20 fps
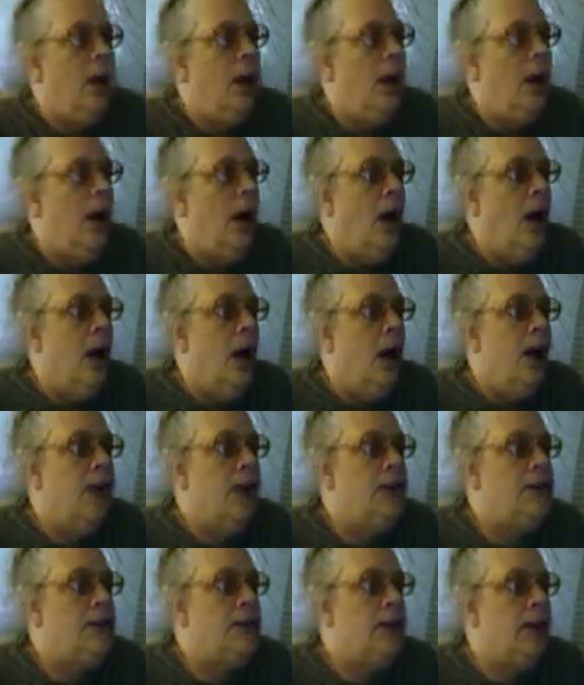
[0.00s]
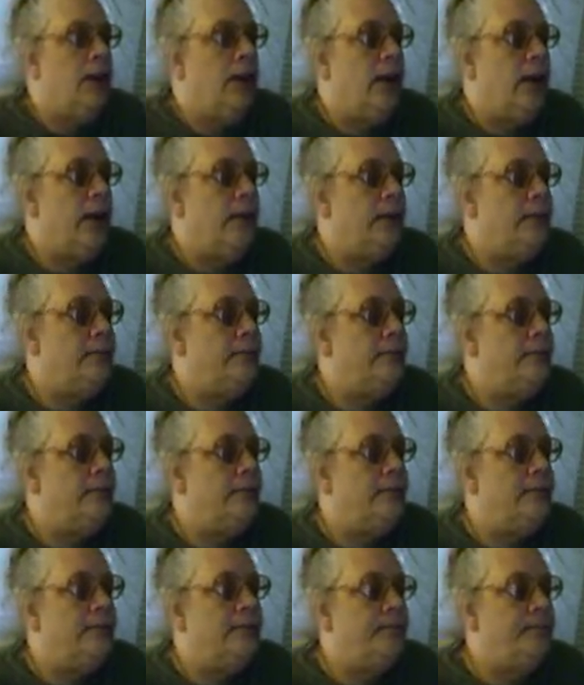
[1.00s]
It's
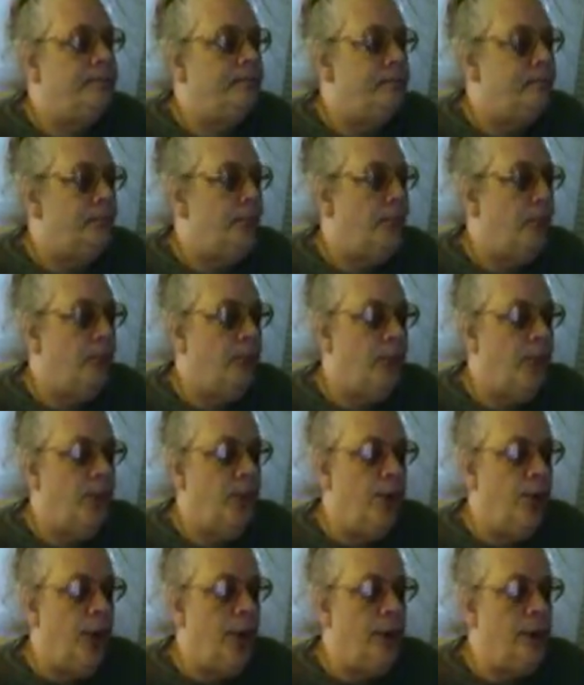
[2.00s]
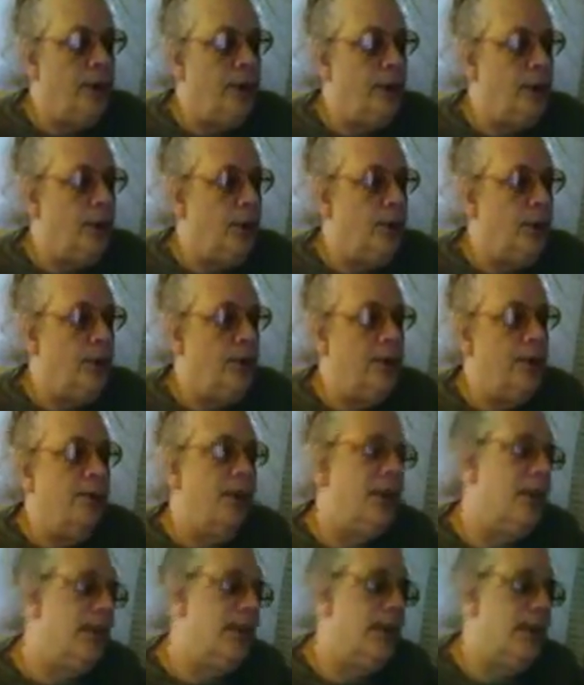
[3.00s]
through, I don't know, it
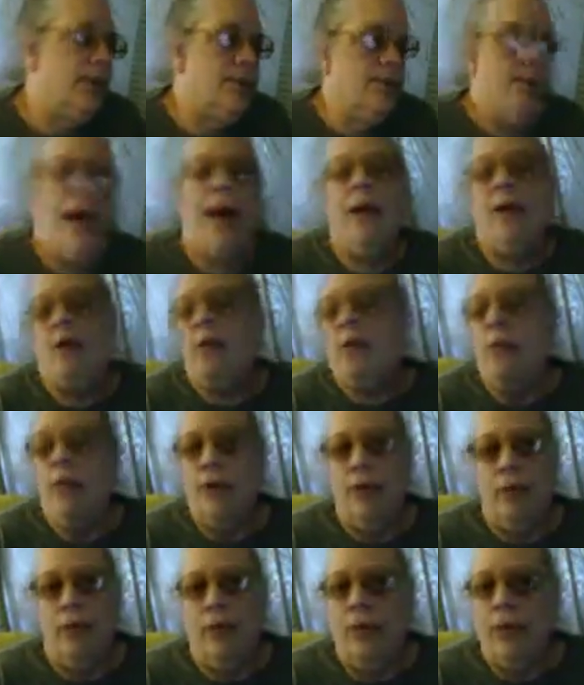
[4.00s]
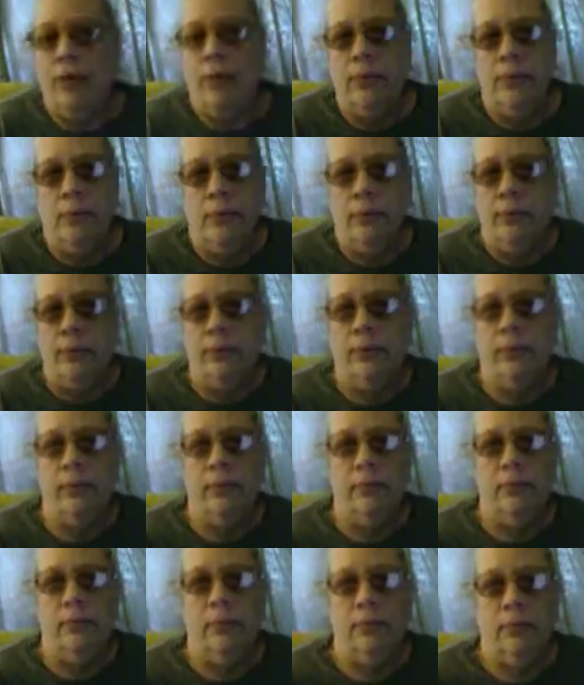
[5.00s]
really doesn't matter who it's through.
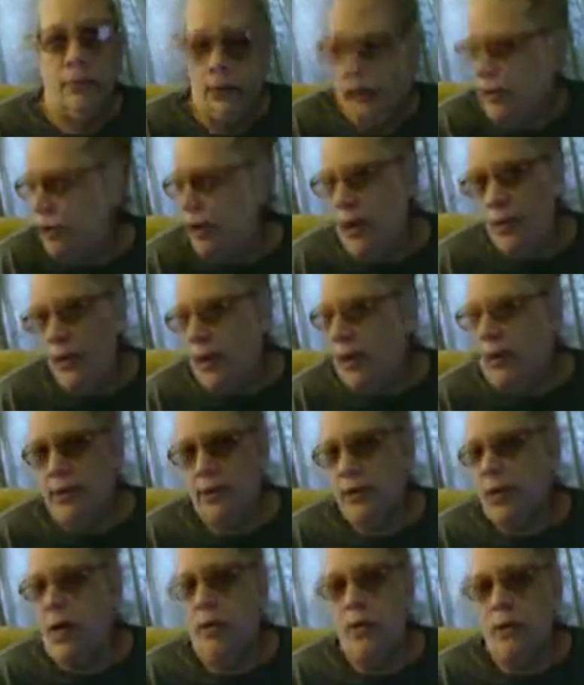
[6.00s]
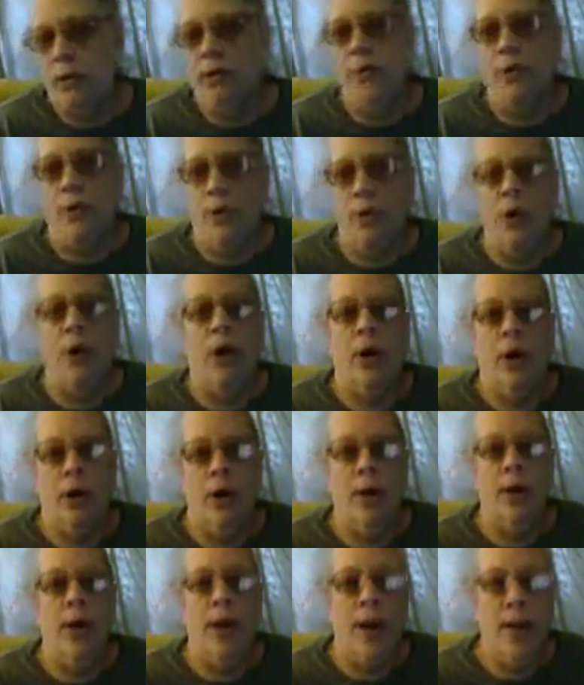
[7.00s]
Just know that it's going to occur.
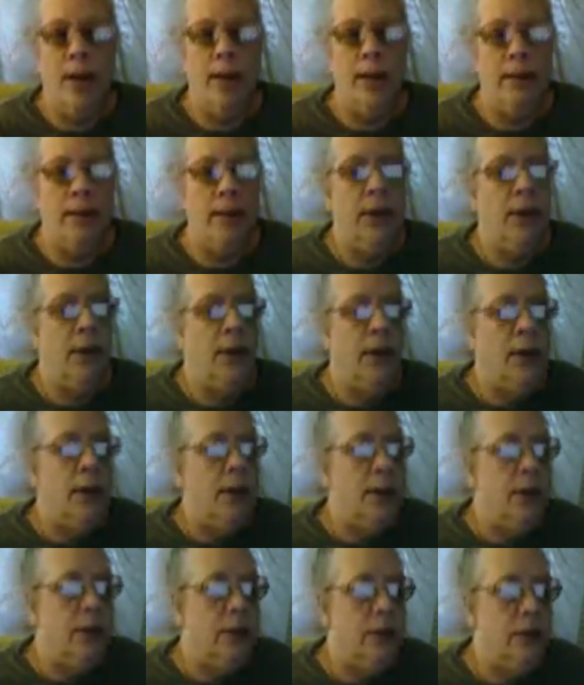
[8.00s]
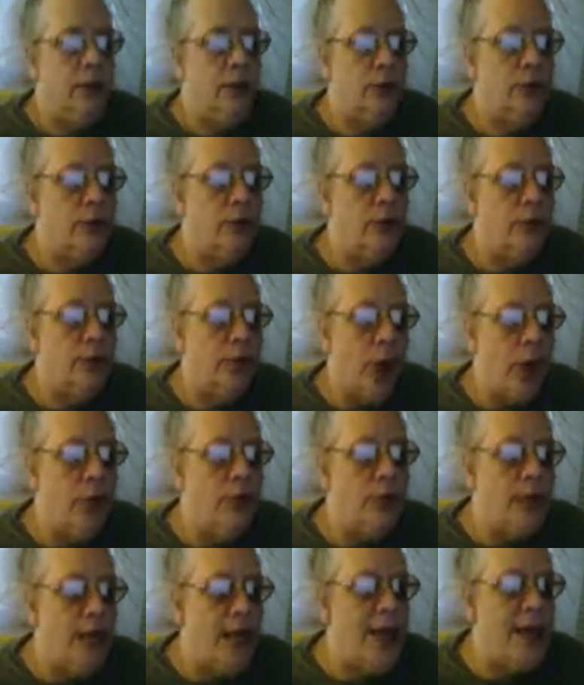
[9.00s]
And
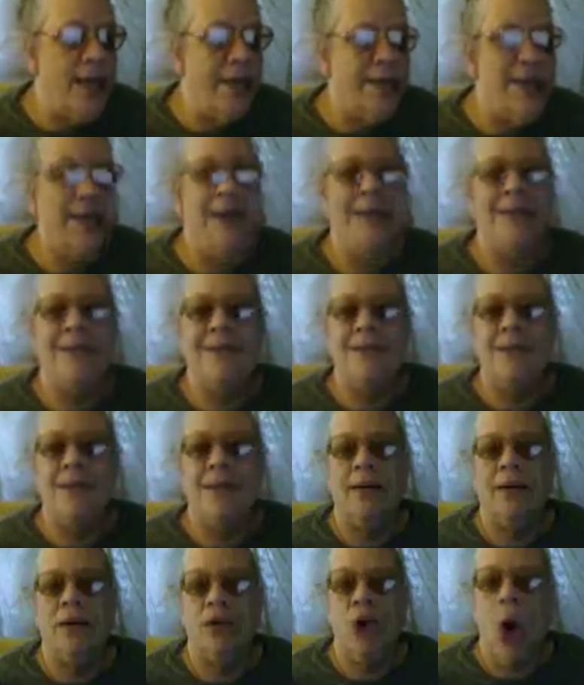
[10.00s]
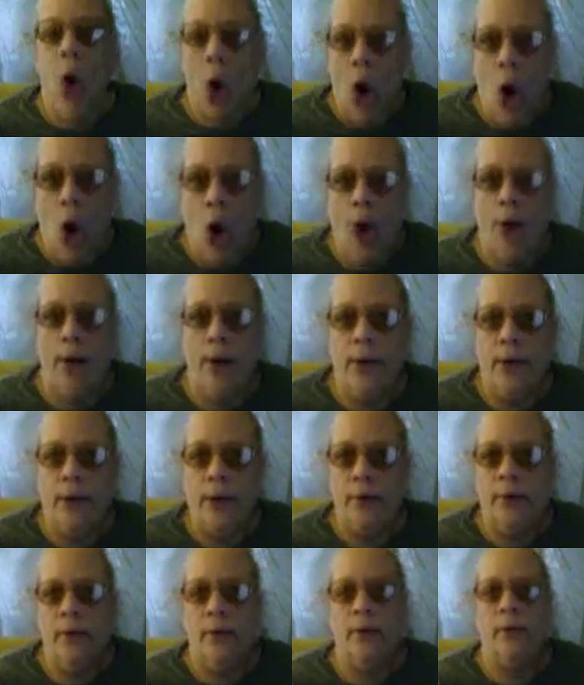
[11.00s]
don't take things to heart.
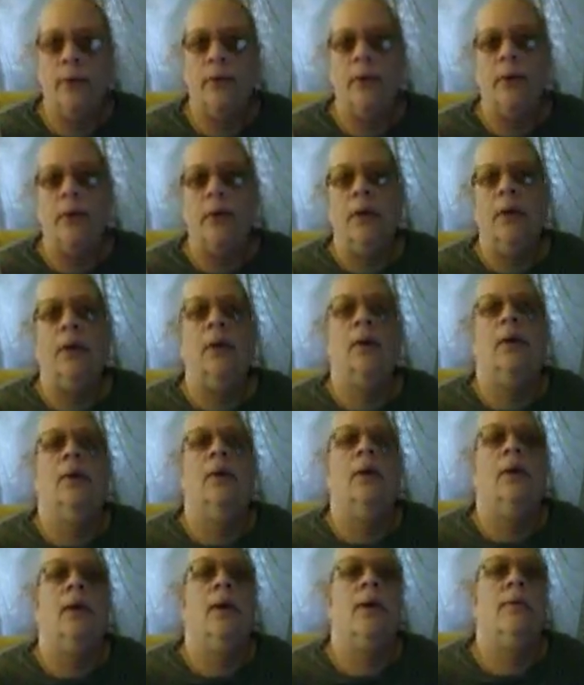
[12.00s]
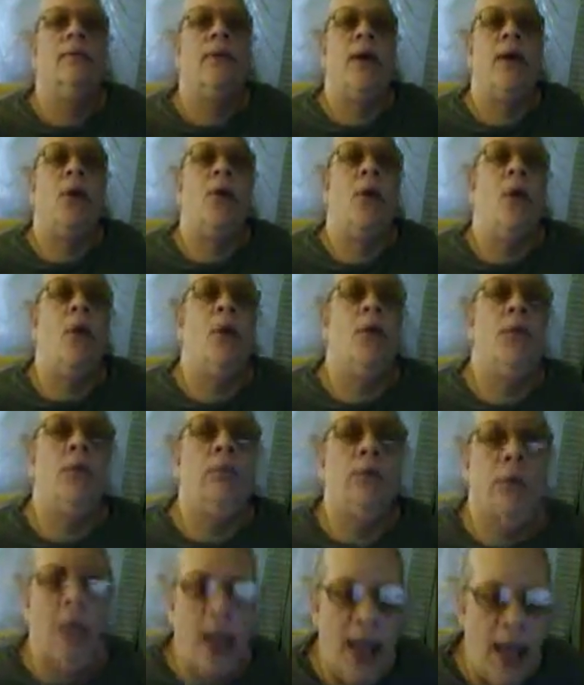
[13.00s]
If they call you
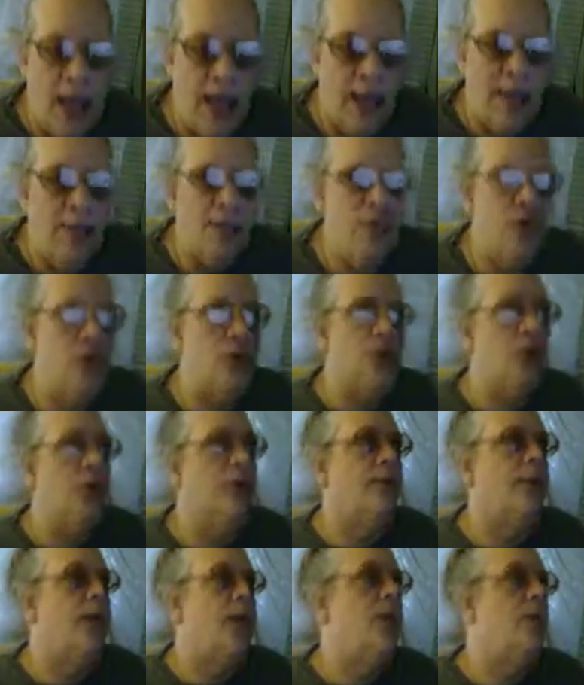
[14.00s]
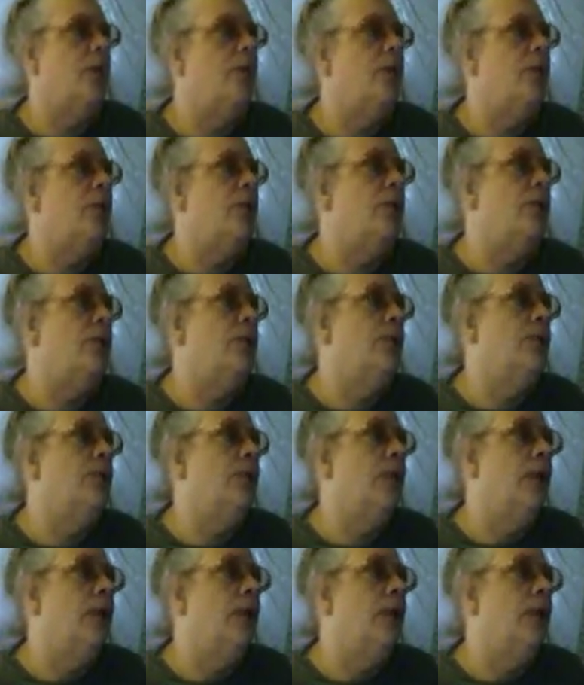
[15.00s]
names or if they call you